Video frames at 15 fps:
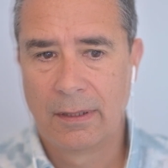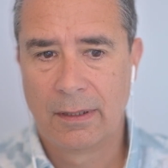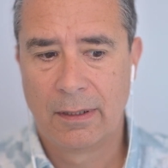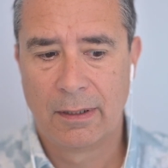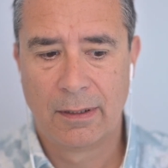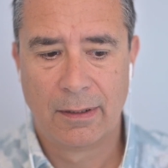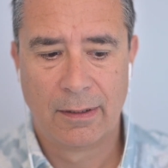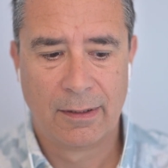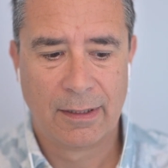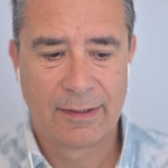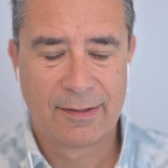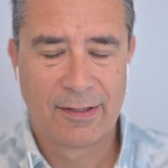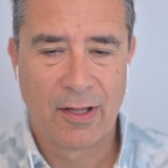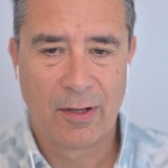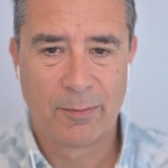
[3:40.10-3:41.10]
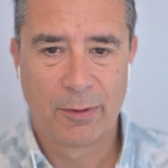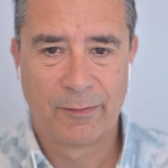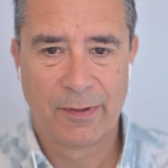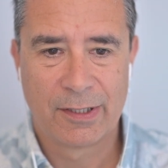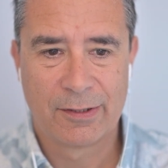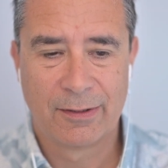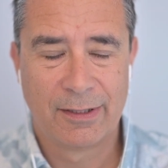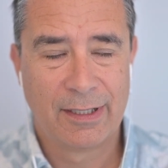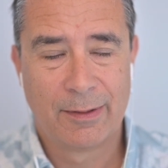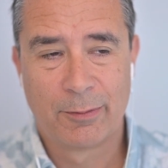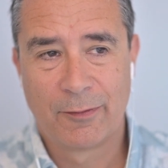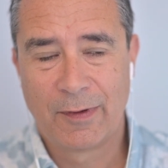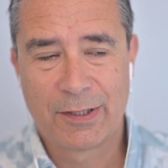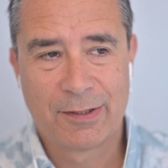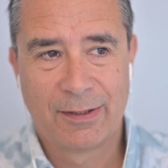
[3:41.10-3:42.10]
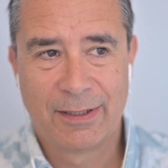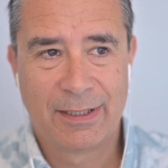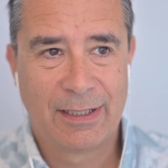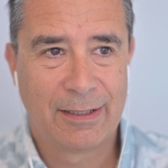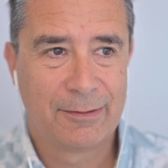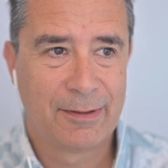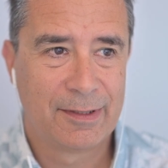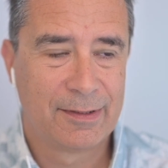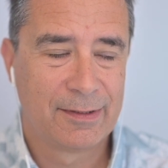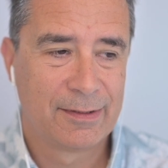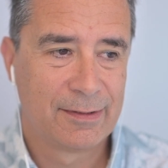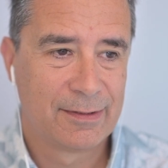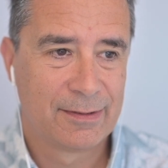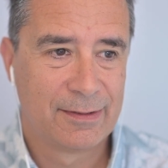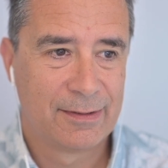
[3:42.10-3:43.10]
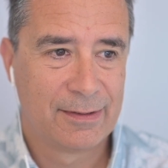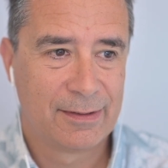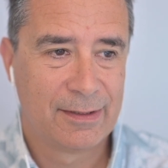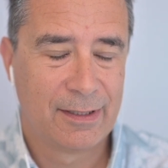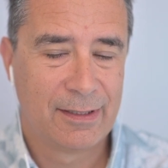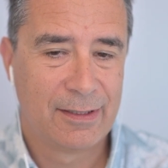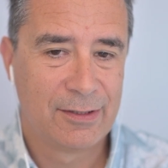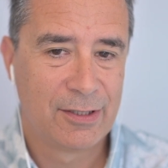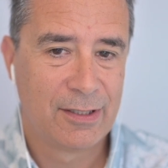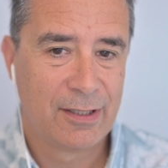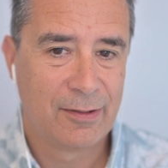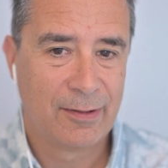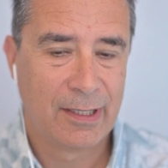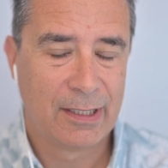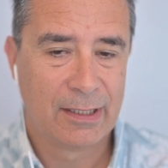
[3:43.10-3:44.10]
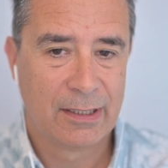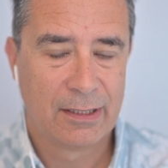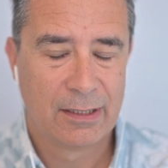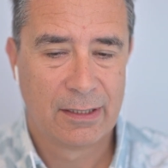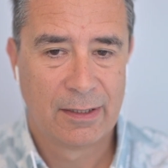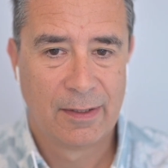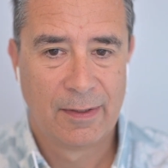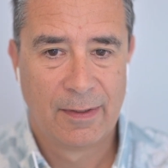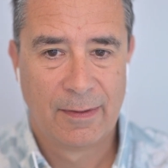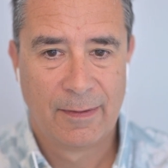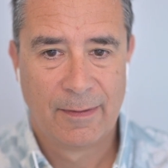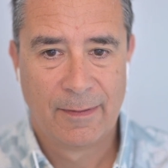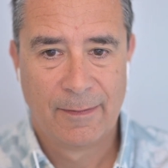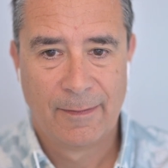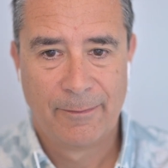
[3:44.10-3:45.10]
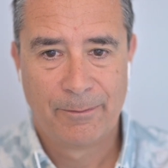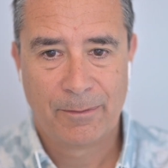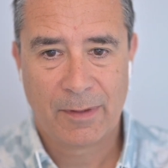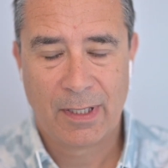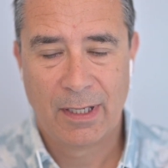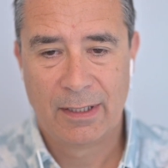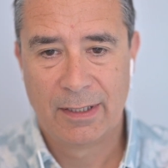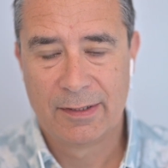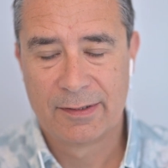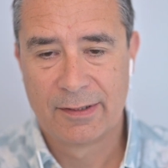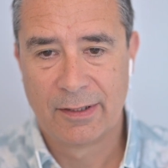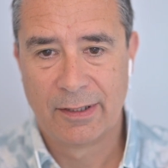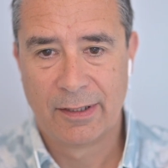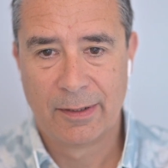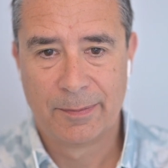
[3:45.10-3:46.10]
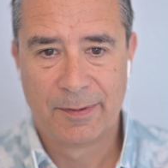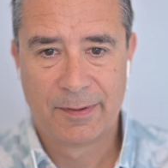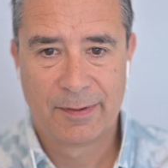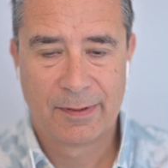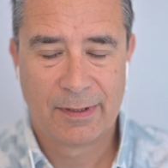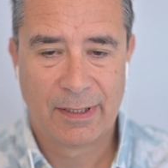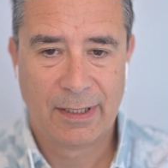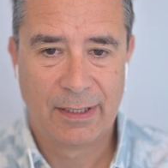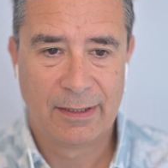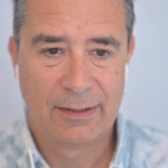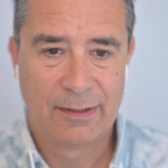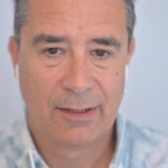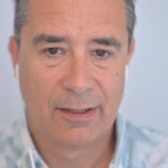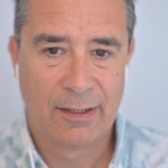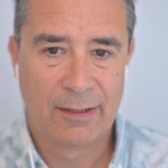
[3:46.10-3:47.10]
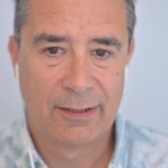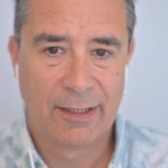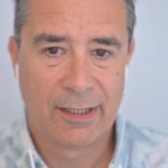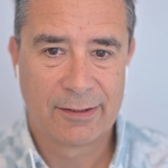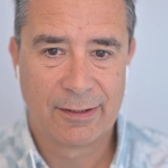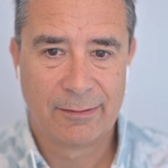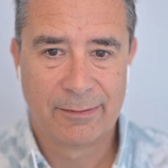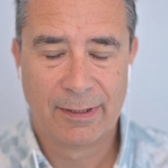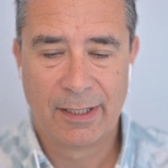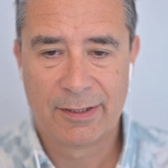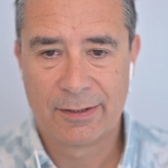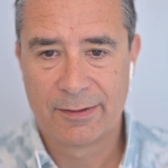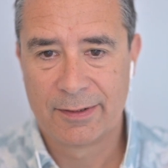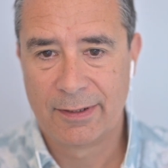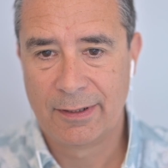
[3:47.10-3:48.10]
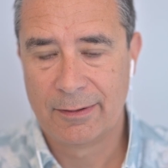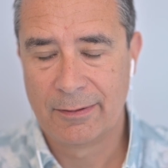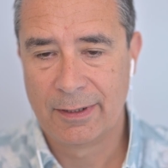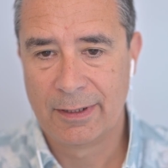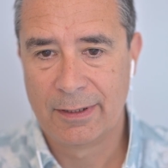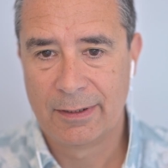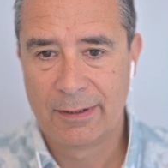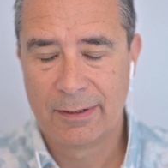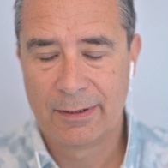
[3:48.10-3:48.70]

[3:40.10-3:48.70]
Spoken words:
That's non-professionally. And professionally, I did engineering, I did startups, I taught international relations theory,